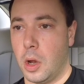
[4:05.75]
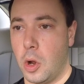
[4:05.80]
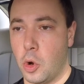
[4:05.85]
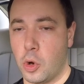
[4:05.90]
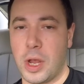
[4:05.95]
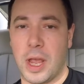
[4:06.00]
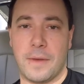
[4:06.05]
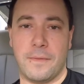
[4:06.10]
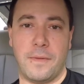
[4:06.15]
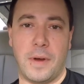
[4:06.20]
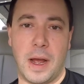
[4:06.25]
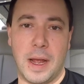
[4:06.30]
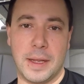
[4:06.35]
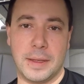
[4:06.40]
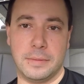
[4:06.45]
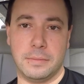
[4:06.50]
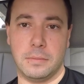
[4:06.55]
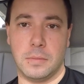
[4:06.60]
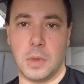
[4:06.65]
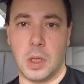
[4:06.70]
Okay,
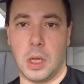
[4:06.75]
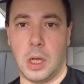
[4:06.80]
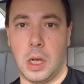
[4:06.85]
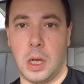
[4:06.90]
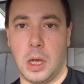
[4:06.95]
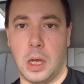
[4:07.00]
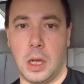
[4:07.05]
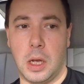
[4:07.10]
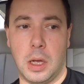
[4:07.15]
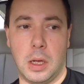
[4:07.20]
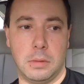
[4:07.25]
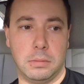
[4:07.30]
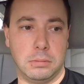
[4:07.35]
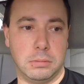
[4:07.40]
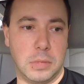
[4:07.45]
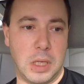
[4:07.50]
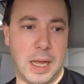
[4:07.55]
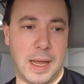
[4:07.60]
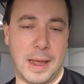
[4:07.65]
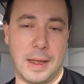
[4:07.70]
fine. I
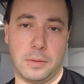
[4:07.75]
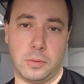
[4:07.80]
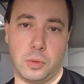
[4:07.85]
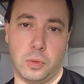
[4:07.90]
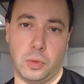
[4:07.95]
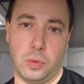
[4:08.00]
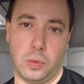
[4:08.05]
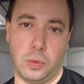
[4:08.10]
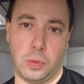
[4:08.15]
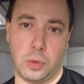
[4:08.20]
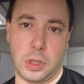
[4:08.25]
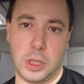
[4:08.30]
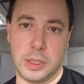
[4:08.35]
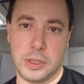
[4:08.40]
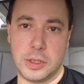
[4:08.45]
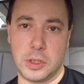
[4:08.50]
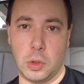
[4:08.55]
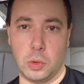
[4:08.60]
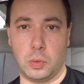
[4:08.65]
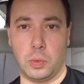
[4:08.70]
had to
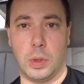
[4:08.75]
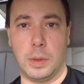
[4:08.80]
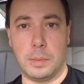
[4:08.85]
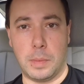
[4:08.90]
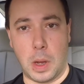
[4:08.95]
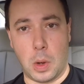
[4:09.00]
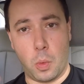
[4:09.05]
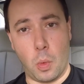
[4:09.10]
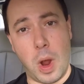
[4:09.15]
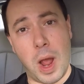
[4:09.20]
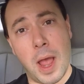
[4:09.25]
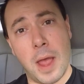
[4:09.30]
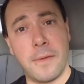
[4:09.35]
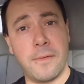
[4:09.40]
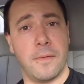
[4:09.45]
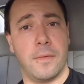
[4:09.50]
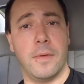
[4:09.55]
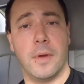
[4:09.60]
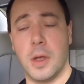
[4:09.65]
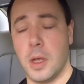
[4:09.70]
consult with my
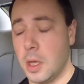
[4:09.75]
wife.